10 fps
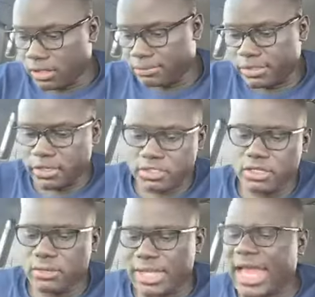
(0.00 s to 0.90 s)
Because
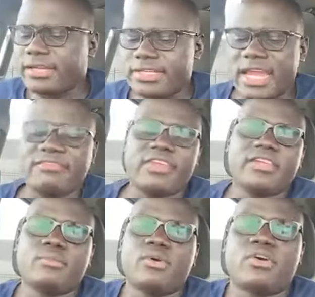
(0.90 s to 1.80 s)
look at David in the
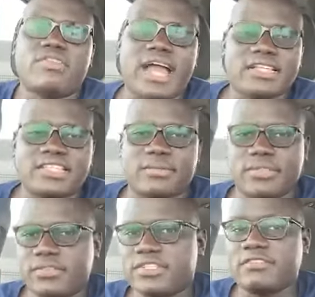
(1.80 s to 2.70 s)
book of Acts chapter
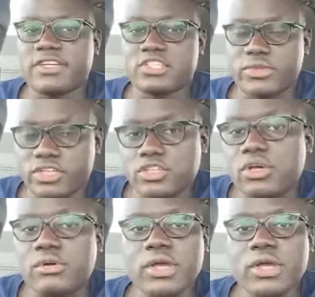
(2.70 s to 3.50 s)
13, verse 22.